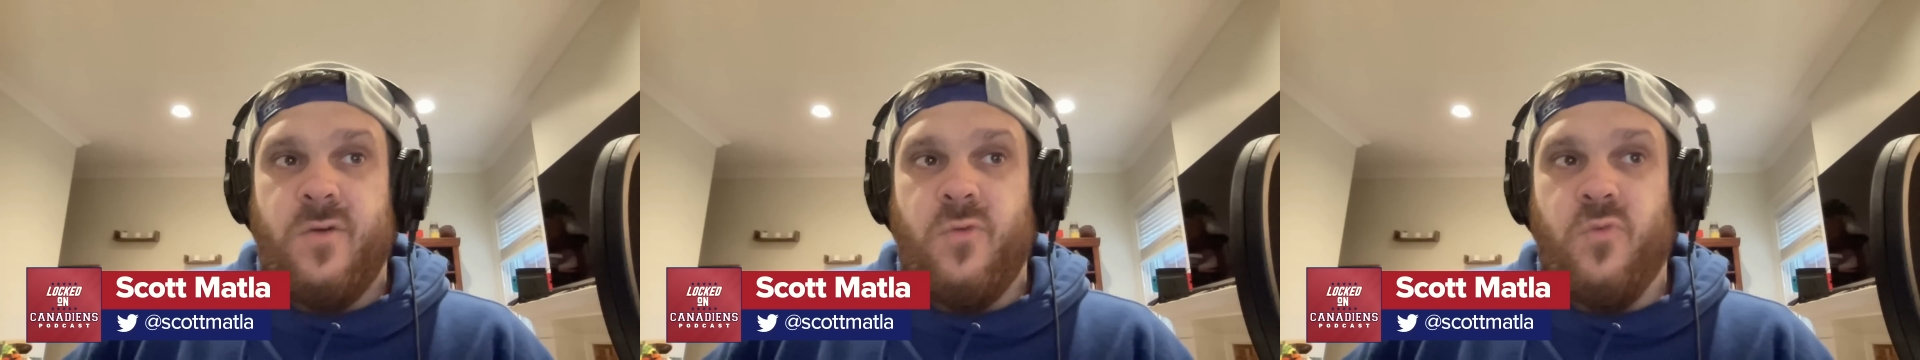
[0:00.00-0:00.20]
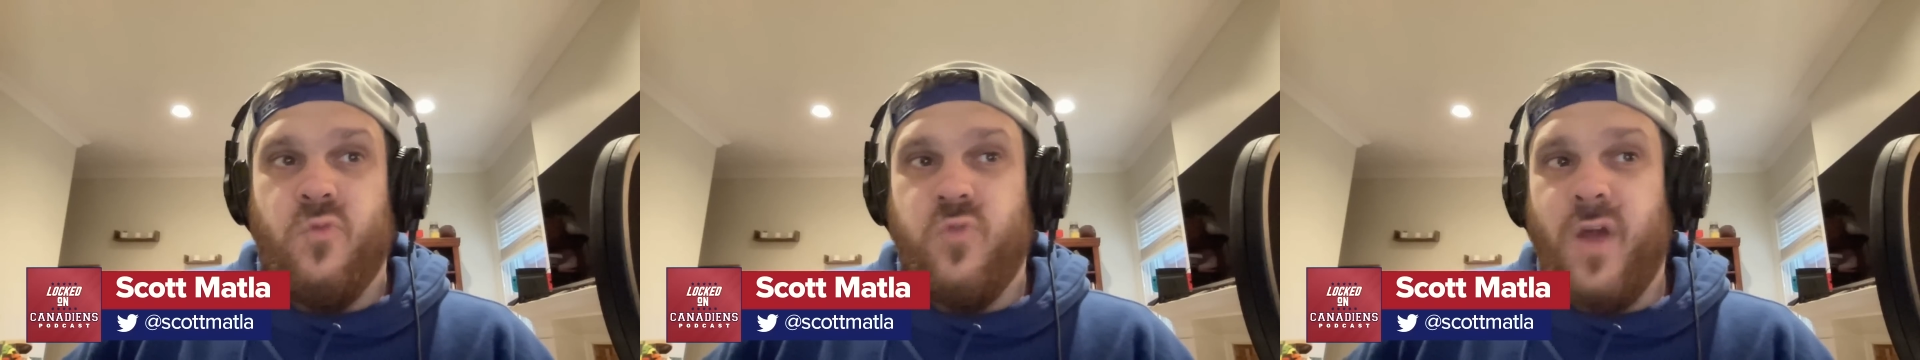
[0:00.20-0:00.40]

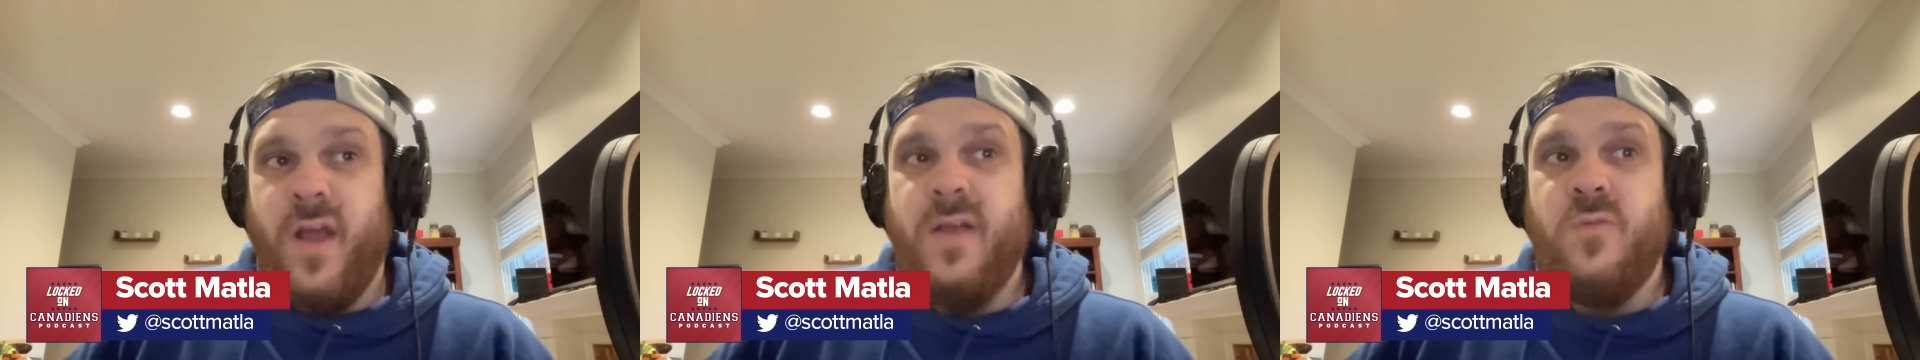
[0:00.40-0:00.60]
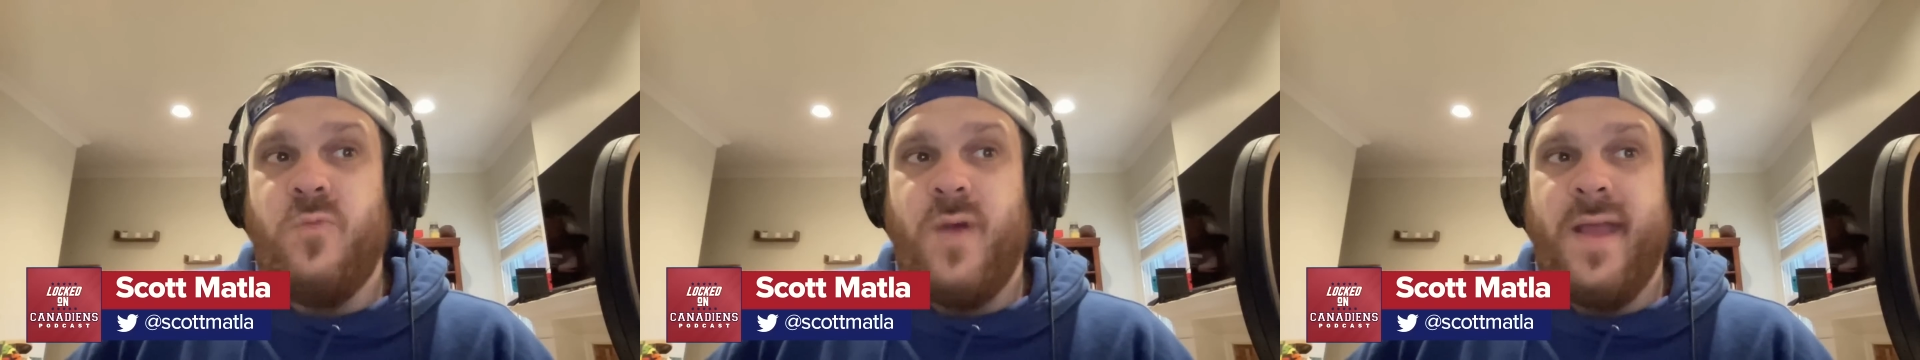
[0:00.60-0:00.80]

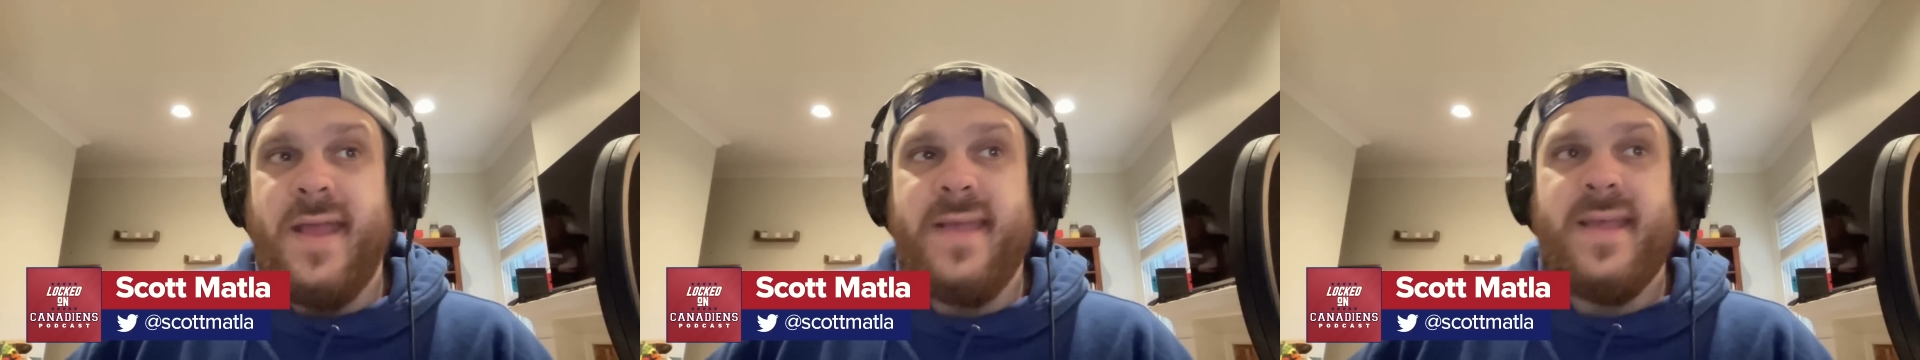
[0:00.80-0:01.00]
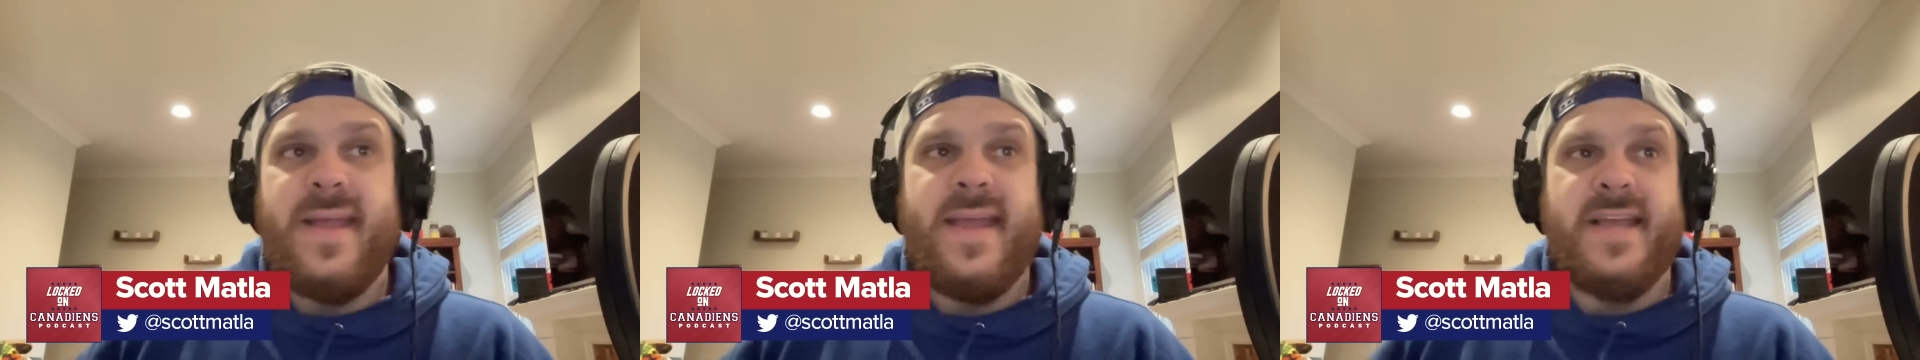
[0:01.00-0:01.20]
Right
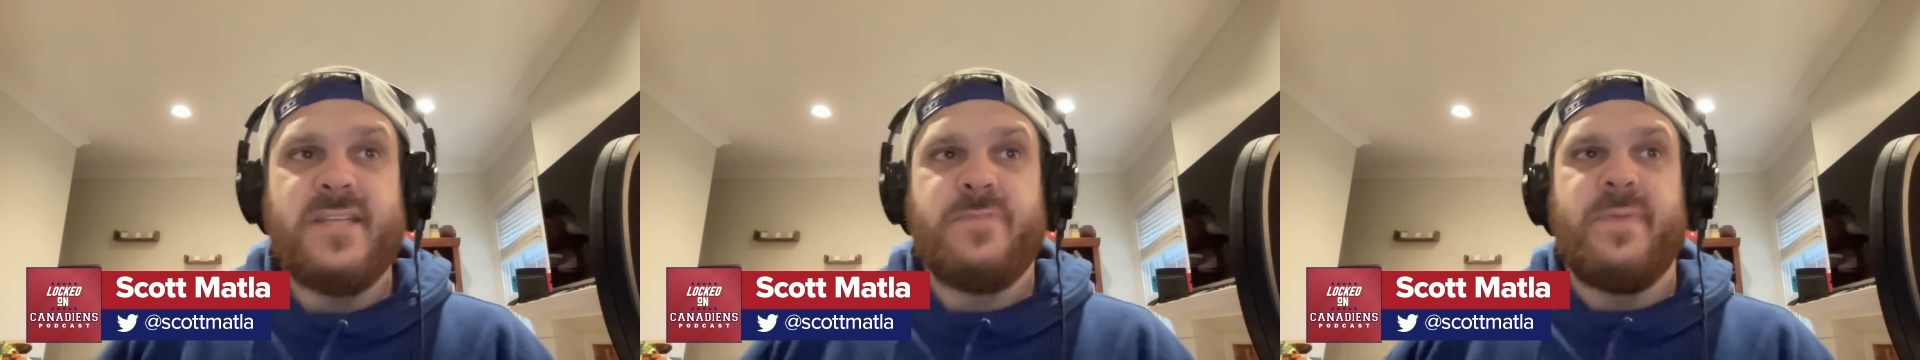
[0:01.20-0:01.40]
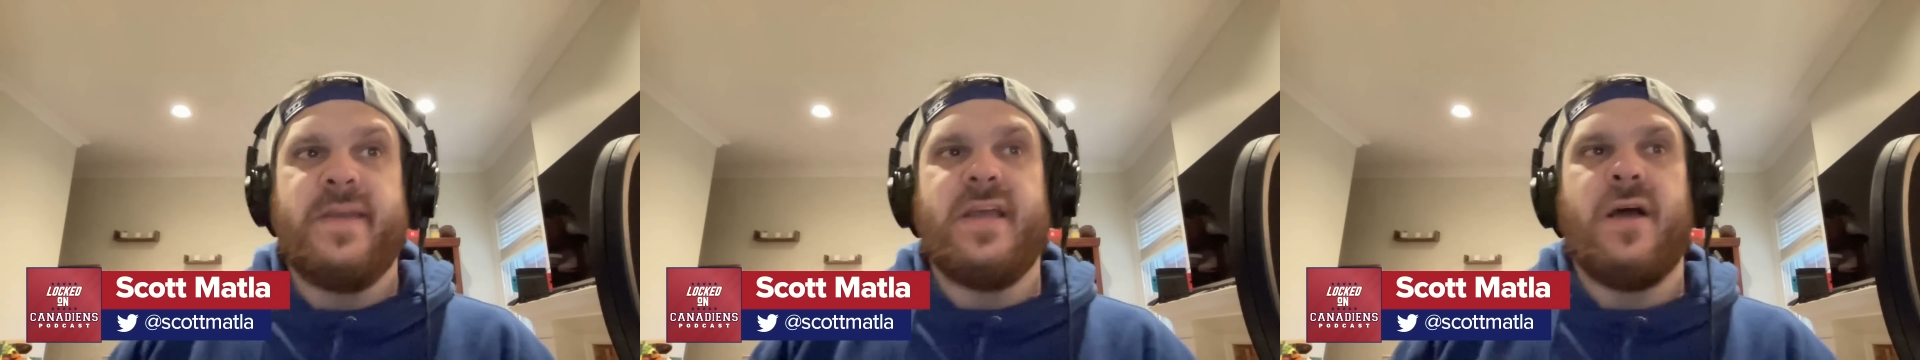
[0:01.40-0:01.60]
wing
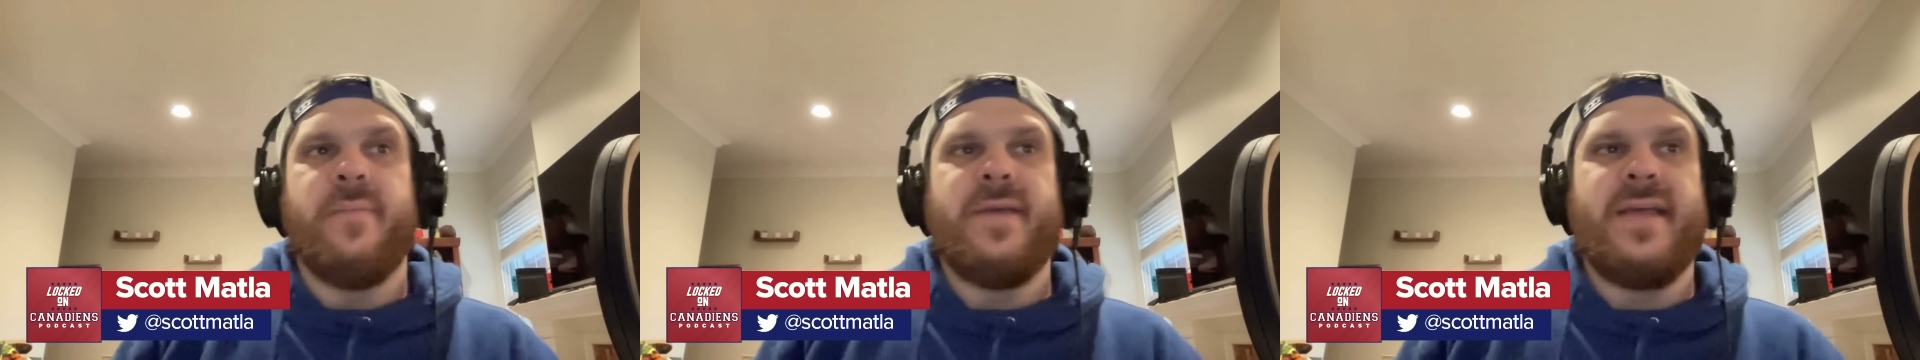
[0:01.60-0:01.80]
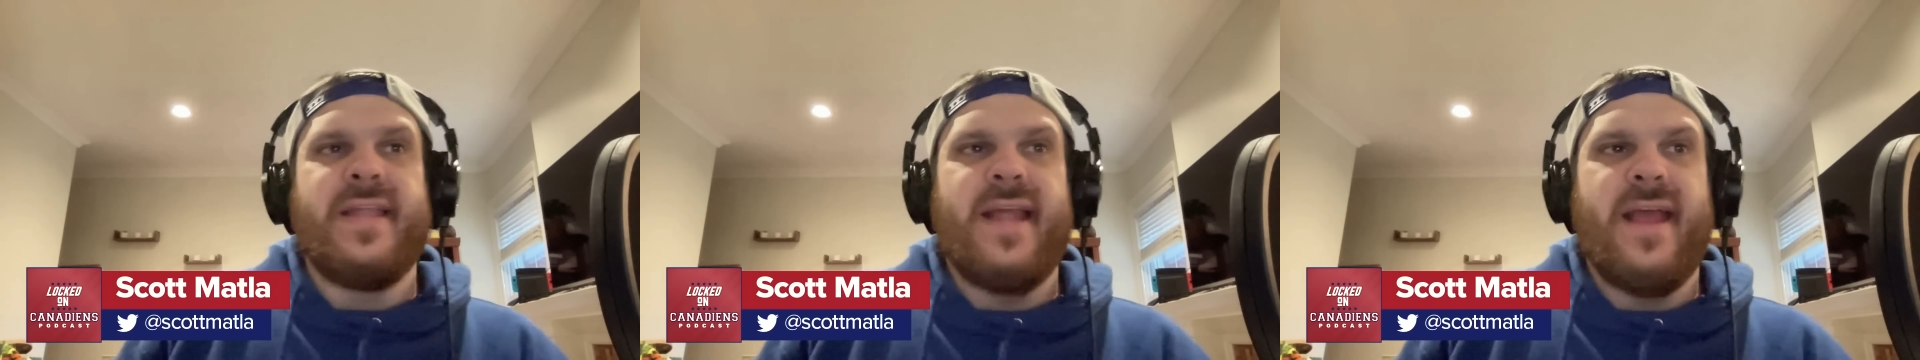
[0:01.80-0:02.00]
is
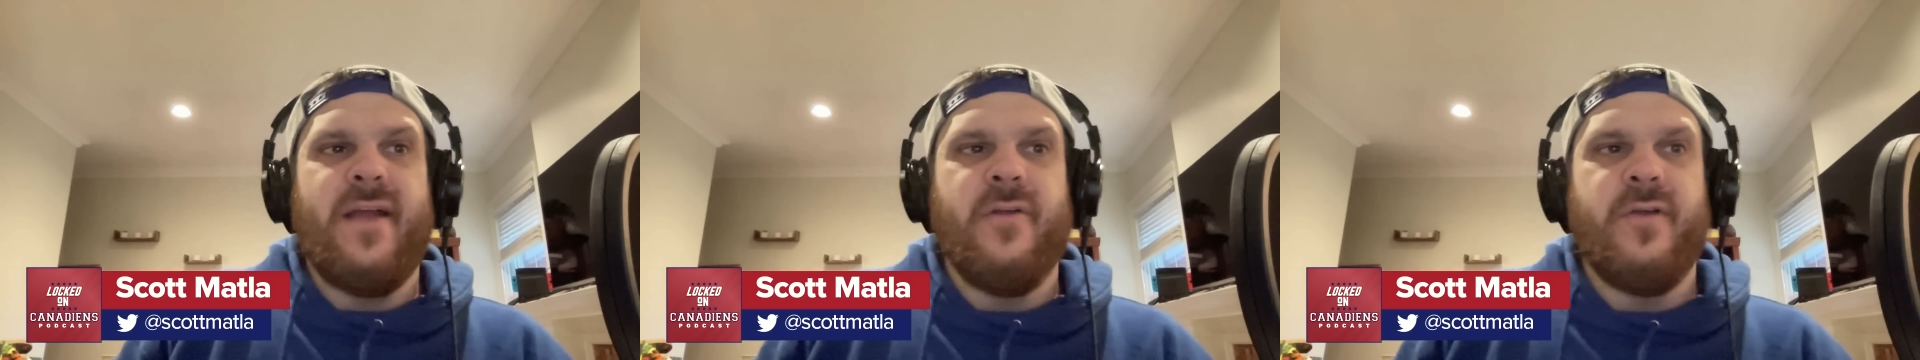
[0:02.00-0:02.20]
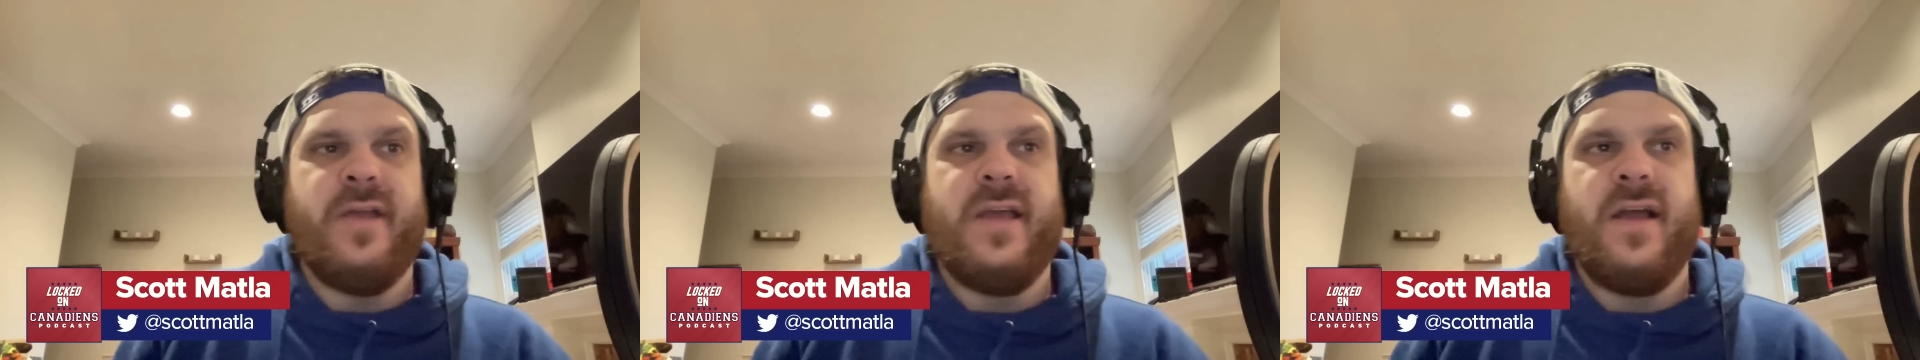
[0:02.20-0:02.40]
becoming an
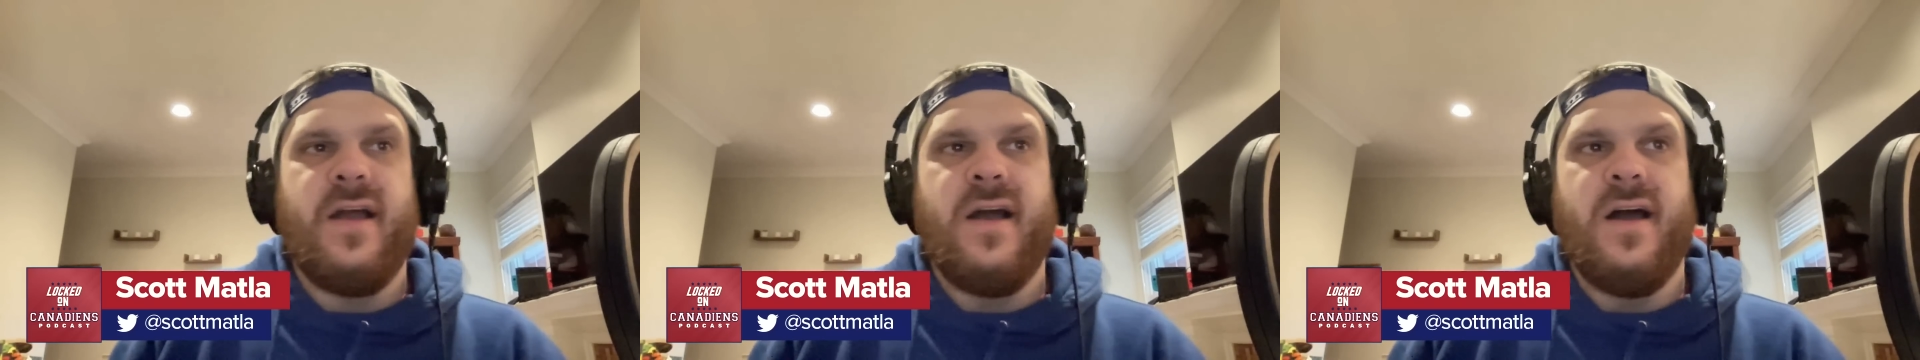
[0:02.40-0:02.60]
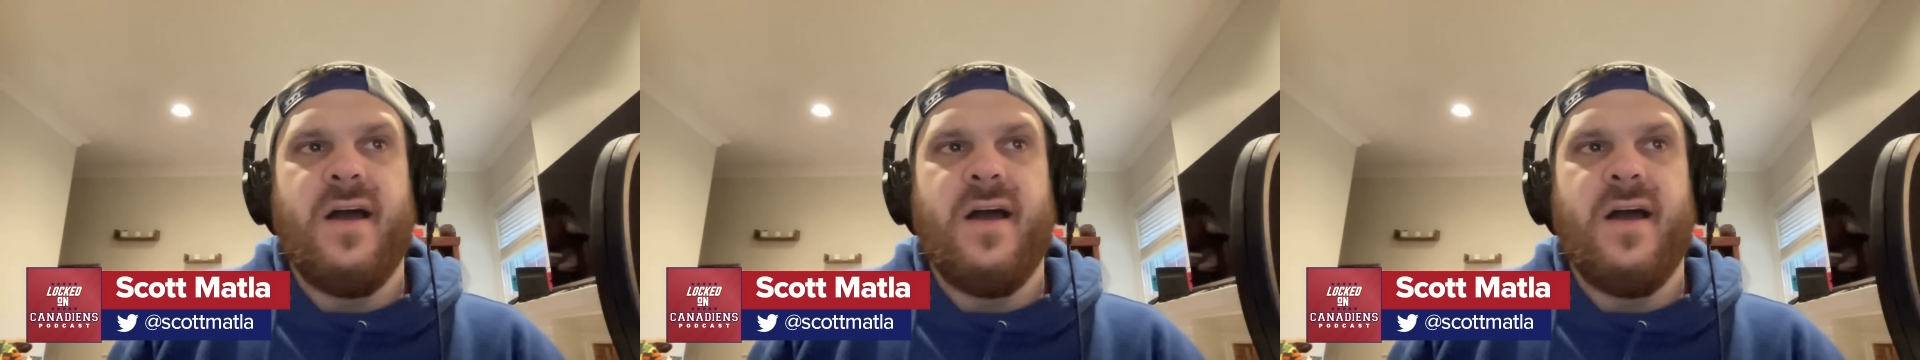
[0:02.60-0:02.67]
area